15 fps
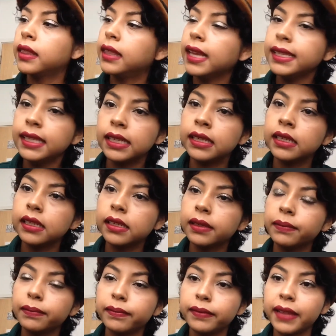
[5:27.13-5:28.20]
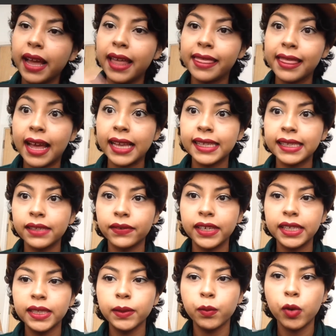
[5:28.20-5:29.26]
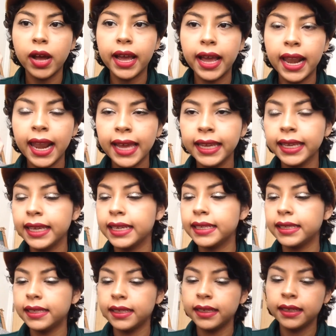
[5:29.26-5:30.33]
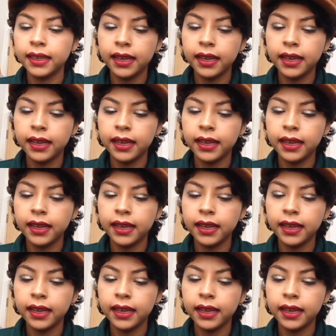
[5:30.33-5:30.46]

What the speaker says: doesn't. And that's the reason why I like it.